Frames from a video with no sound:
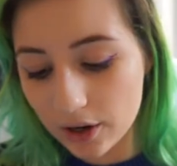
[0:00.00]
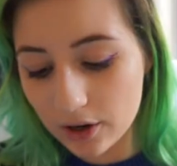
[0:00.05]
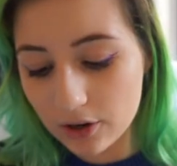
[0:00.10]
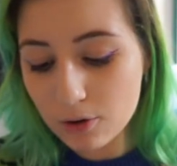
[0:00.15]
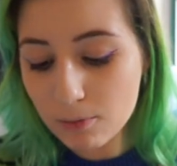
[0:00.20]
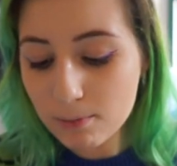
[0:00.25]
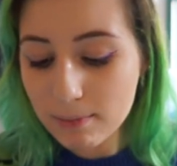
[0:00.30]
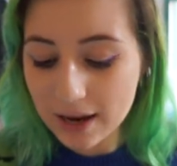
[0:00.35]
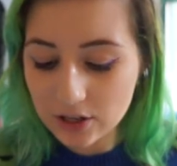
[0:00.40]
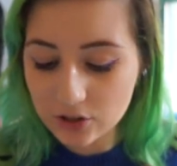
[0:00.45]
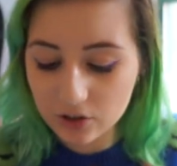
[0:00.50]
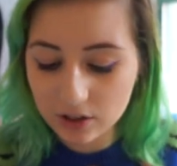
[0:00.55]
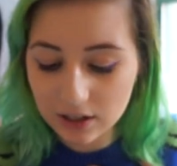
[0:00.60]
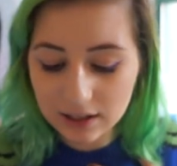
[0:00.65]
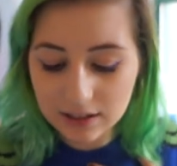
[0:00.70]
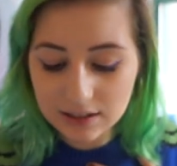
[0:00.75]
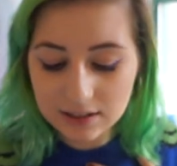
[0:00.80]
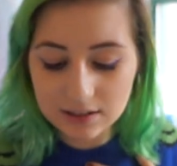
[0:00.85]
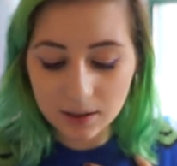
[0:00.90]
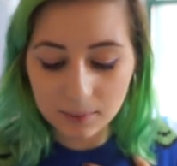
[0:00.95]
What are you majoring
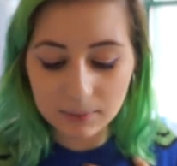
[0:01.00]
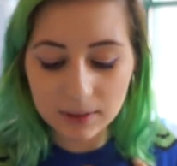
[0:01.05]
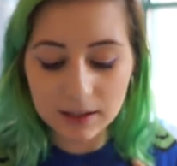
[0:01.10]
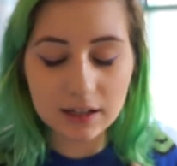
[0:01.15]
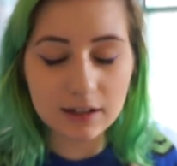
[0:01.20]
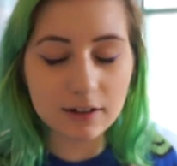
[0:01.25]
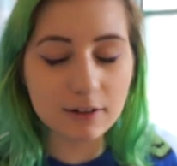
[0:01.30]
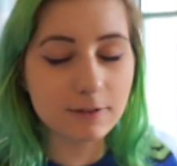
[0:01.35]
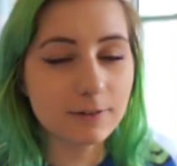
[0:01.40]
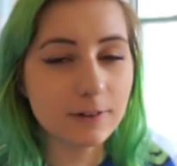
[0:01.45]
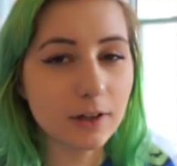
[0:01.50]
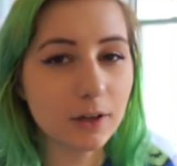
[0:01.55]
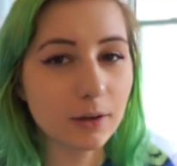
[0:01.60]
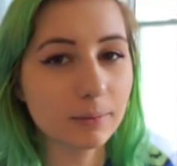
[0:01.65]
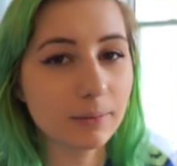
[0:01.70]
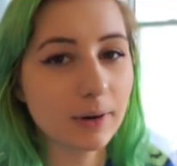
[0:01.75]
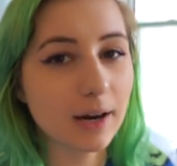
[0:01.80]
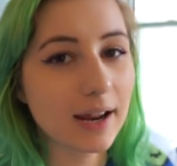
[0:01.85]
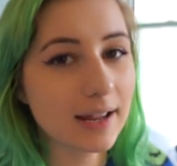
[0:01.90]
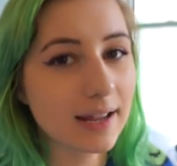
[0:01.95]
in? Something in
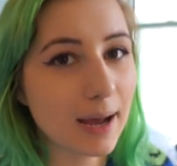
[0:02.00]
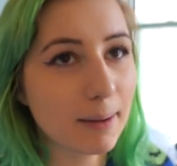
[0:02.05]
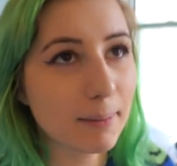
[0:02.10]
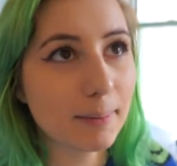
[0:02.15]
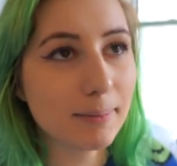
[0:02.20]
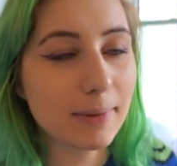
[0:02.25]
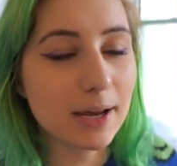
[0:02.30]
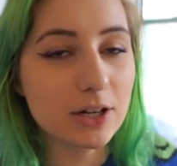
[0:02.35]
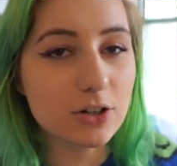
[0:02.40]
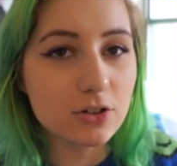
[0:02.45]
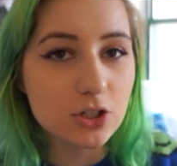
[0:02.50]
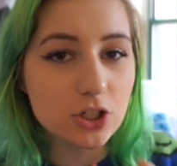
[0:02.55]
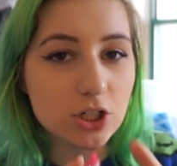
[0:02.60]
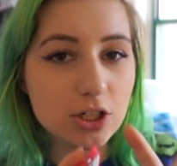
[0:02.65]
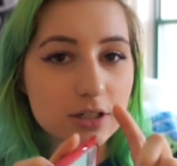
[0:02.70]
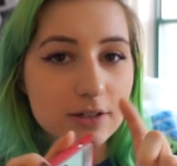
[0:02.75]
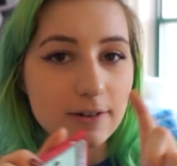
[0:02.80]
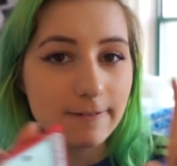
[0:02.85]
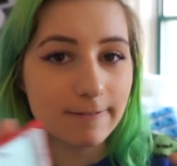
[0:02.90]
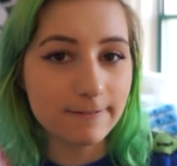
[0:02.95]
film, right? Yeah, my major is
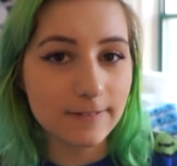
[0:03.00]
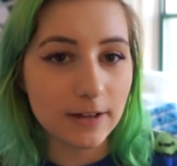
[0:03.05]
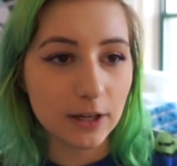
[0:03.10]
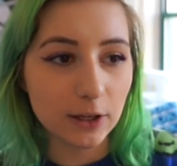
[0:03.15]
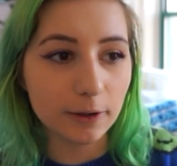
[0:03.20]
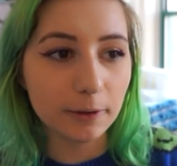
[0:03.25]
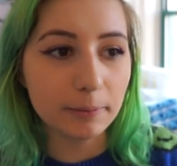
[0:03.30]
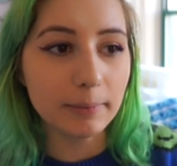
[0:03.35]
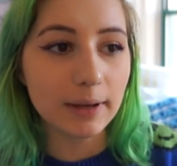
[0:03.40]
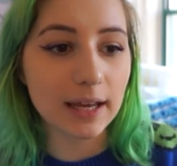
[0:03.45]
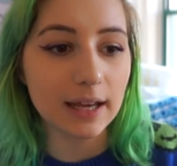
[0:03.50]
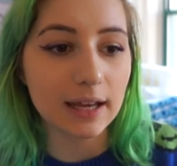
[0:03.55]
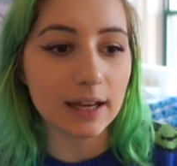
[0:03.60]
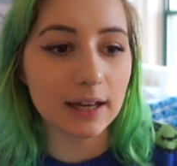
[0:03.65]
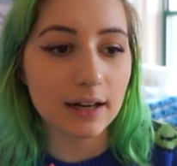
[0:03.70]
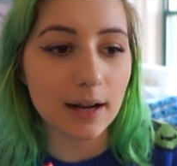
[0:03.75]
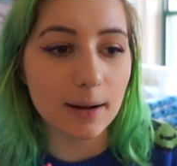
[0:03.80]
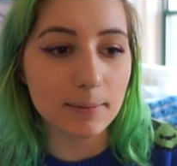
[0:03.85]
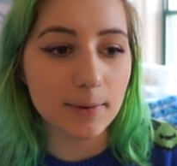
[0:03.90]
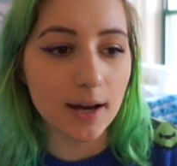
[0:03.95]
just film
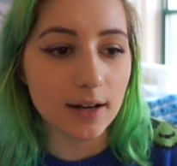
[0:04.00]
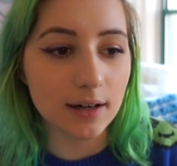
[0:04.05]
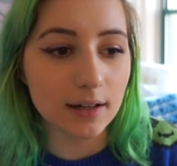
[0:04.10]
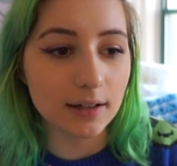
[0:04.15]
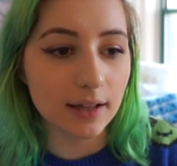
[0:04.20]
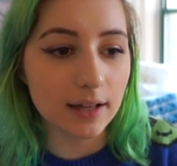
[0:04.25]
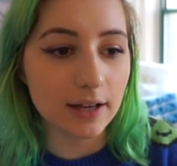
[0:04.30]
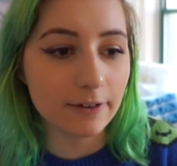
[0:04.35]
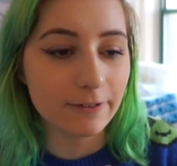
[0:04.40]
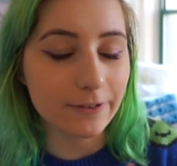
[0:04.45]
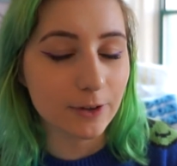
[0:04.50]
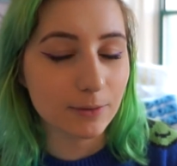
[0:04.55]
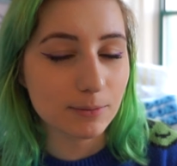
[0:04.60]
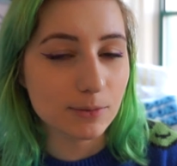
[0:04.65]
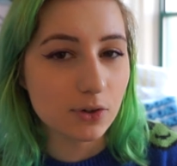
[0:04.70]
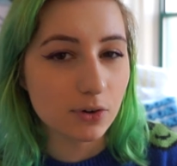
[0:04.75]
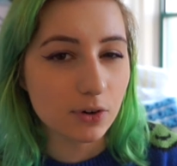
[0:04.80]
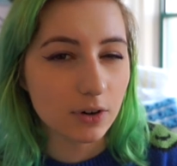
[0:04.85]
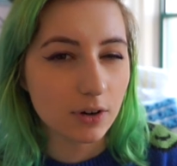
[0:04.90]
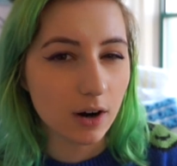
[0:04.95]
and I'm not at like a film
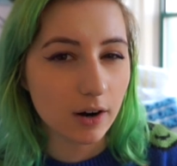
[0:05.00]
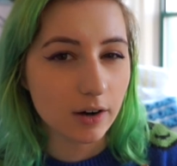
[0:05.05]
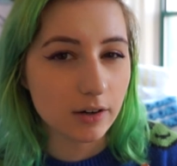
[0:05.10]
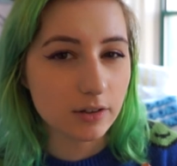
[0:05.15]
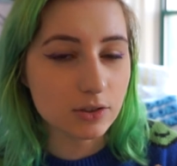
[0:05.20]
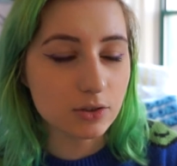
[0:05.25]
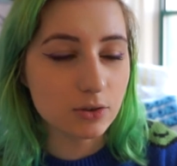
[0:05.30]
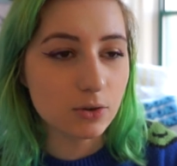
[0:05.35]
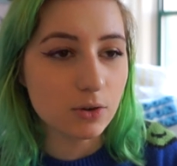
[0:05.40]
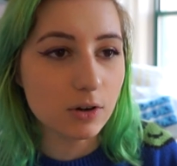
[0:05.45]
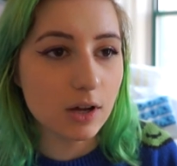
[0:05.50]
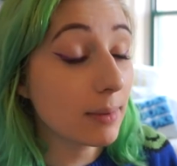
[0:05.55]
school or an art school.